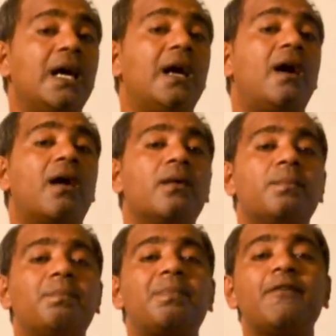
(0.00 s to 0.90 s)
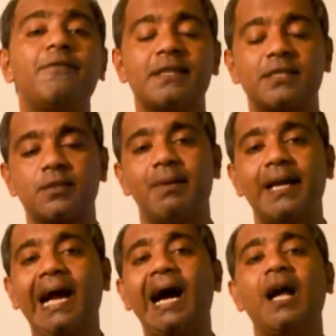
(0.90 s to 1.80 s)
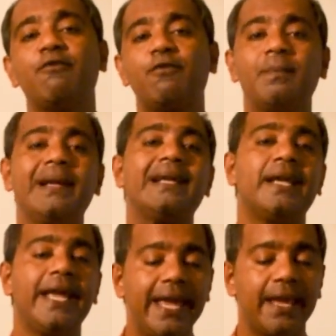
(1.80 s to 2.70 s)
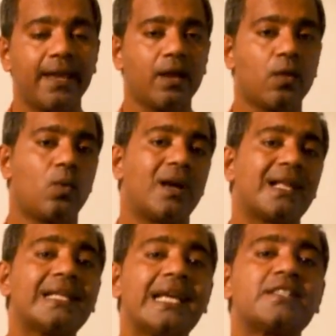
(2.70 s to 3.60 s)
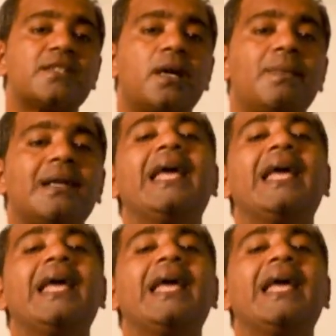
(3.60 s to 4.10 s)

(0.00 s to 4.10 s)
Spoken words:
are prefixed by alphabet A. What are the examples?